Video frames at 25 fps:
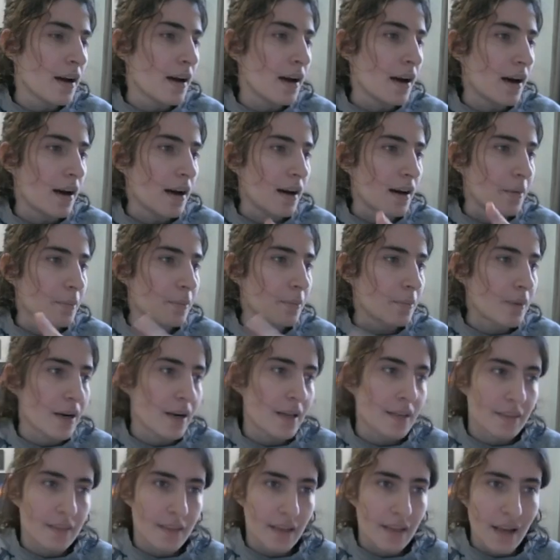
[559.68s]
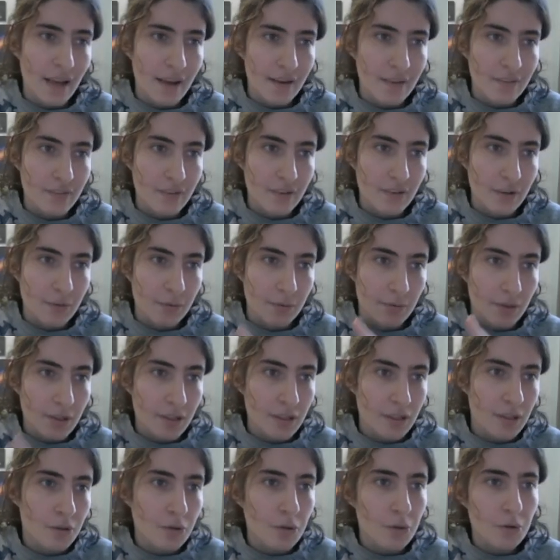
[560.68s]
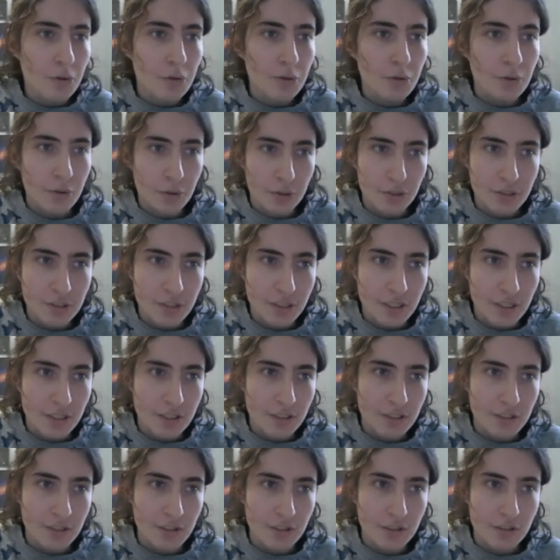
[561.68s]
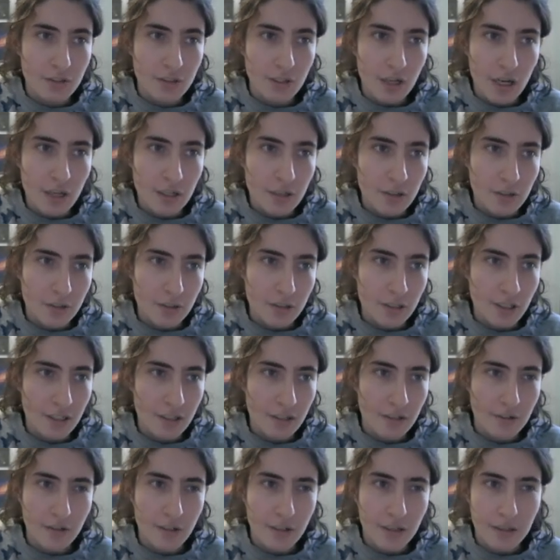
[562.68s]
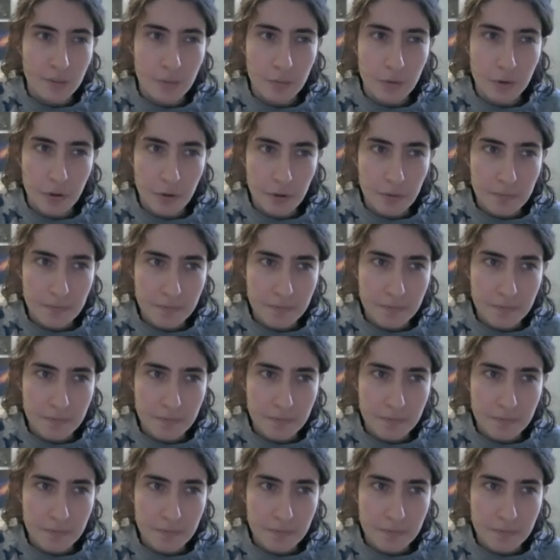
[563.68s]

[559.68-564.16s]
But they have a really cool course that is not on here anymore,